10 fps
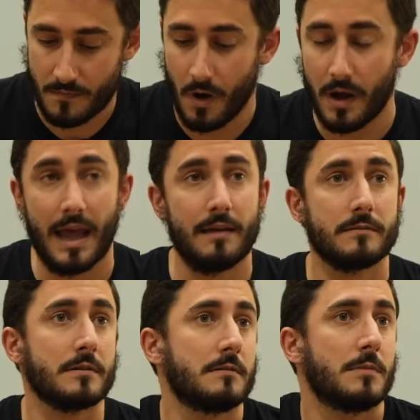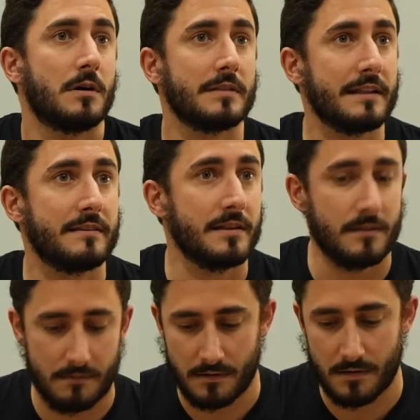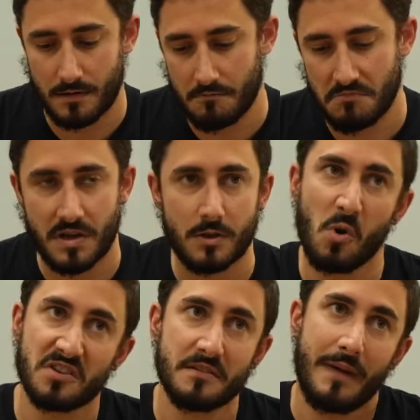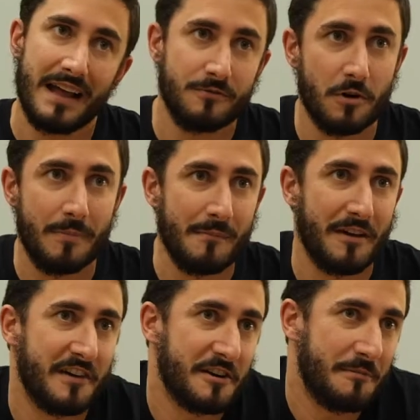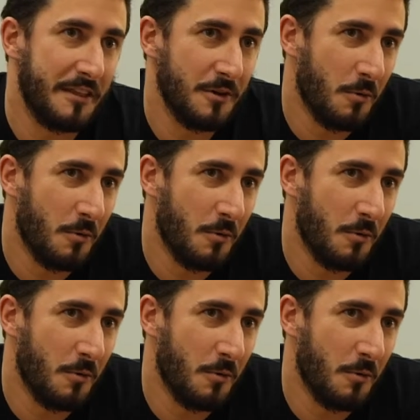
Okay, so well, that's it. Yeah. It wasn't bad for being my first video,